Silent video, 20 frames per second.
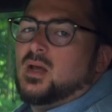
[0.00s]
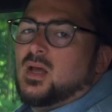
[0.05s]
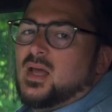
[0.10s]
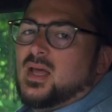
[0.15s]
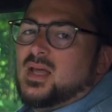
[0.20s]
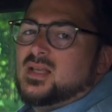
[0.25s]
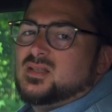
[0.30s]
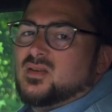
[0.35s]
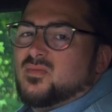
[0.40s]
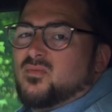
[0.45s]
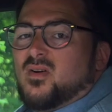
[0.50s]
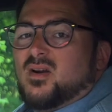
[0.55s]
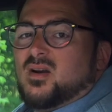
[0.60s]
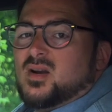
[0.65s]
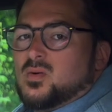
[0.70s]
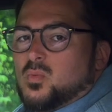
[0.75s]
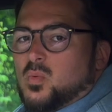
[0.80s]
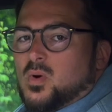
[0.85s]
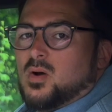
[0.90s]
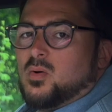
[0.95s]
It's a very
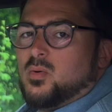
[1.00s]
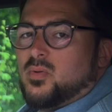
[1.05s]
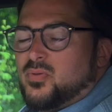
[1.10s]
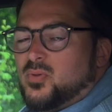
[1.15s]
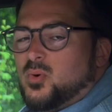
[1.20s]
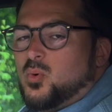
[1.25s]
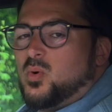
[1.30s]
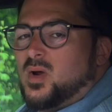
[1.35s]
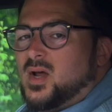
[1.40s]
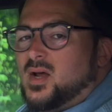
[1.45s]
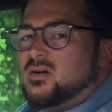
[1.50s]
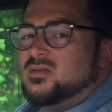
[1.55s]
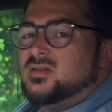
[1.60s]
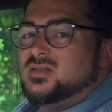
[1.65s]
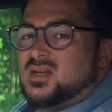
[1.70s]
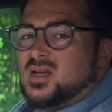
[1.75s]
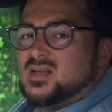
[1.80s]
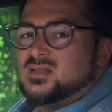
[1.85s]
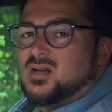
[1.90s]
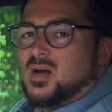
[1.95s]
well thought out
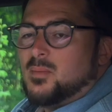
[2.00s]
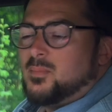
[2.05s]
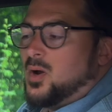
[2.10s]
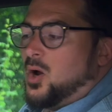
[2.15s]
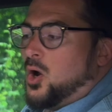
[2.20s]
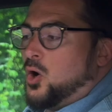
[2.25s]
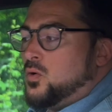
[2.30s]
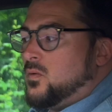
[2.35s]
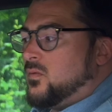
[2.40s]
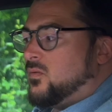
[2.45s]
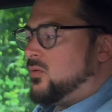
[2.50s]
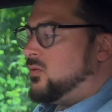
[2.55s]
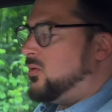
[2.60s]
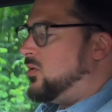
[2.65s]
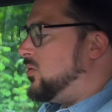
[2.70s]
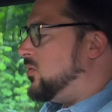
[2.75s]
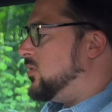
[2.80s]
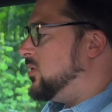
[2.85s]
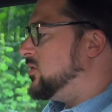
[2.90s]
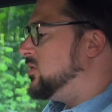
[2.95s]
setup
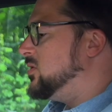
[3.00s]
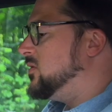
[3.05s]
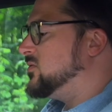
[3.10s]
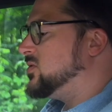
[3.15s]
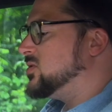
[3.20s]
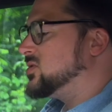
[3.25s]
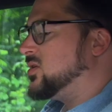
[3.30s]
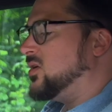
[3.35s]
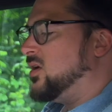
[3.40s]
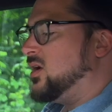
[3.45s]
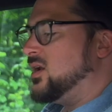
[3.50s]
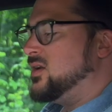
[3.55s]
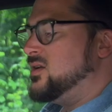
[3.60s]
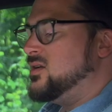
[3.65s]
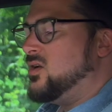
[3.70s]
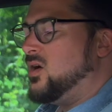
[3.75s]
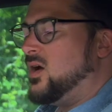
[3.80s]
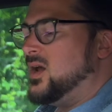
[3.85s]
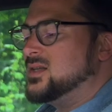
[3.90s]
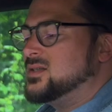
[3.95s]
overall. You've just got a
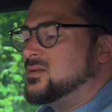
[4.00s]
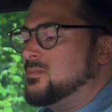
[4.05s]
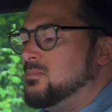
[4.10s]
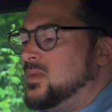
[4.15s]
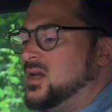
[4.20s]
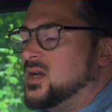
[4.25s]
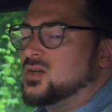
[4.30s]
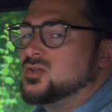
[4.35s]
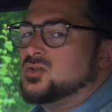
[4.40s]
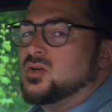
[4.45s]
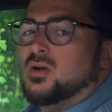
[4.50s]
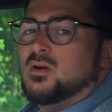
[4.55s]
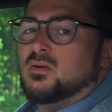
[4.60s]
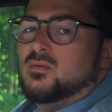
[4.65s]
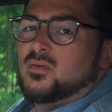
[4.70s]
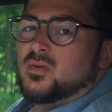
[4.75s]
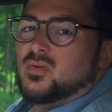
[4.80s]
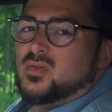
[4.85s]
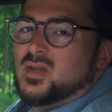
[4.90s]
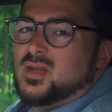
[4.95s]
nice mixture of
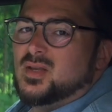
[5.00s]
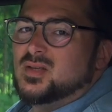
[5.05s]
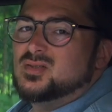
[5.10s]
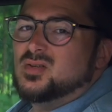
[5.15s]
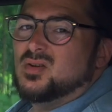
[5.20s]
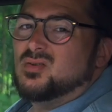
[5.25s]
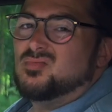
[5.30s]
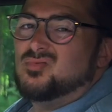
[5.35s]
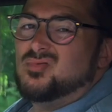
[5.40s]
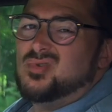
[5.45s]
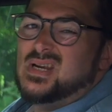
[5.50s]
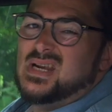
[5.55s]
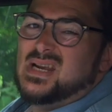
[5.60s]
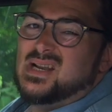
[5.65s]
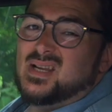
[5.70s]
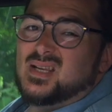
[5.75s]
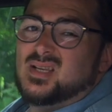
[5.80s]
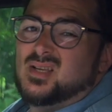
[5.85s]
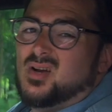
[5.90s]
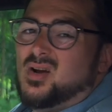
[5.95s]
things that are
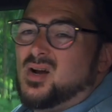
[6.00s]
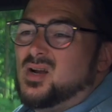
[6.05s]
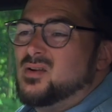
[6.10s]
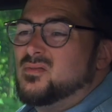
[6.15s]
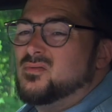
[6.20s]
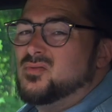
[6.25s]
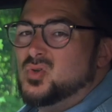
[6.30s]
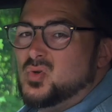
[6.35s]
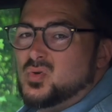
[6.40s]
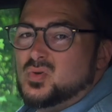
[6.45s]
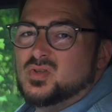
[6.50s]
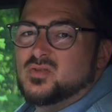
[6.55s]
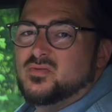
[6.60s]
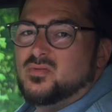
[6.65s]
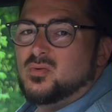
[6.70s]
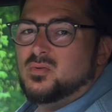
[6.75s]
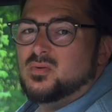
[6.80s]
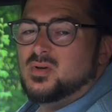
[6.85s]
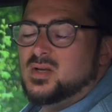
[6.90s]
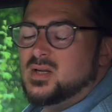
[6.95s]
really kind of
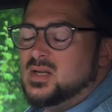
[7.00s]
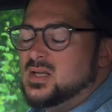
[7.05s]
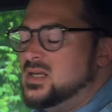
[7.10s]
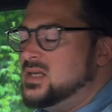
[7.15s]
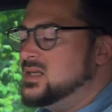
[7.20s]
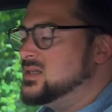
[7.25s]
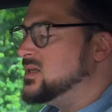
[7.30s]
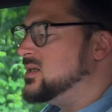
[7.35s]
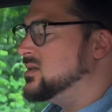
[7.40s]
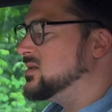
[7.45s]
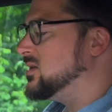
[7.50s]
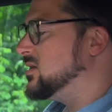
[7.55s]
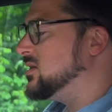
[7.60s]
useful and easy to